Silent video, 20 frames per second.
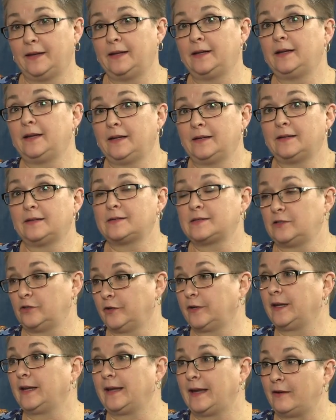And, Absolutely. and it's
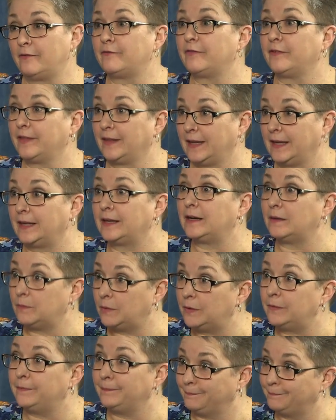looking out for the
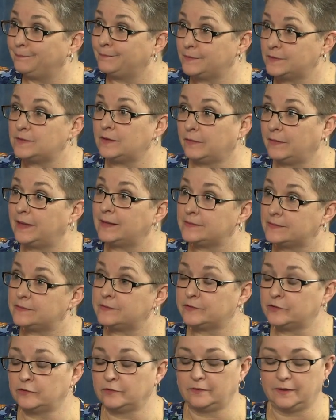animal, right? So that's right.
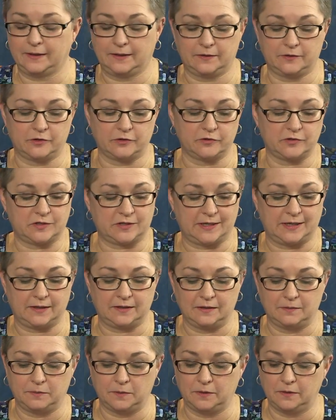certainly right.
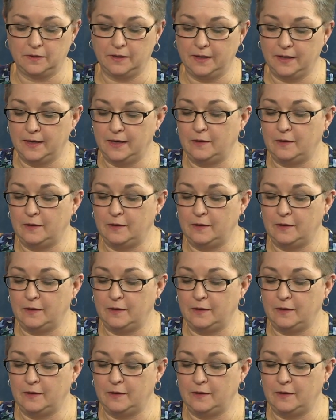understandable.